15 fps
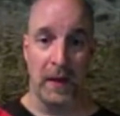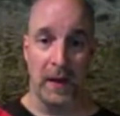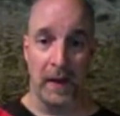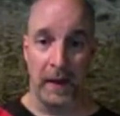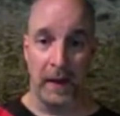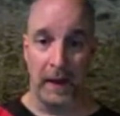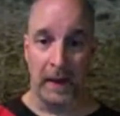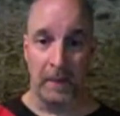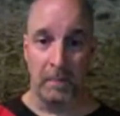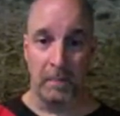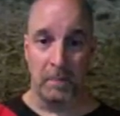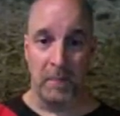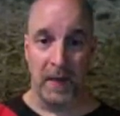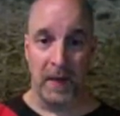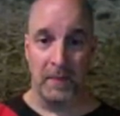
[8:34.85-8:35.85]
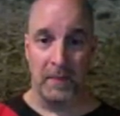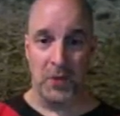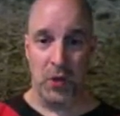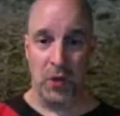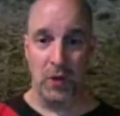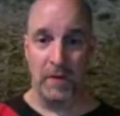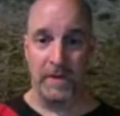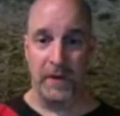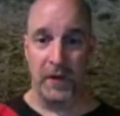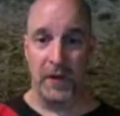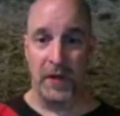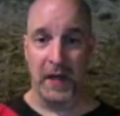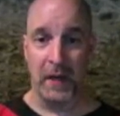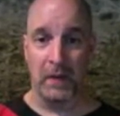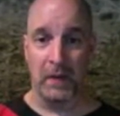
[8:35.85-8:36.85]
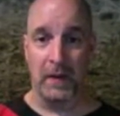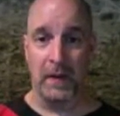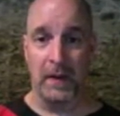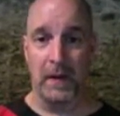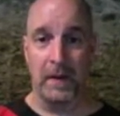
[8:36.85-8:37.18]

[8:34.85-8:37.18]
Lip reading: But I'm slowly filling it out.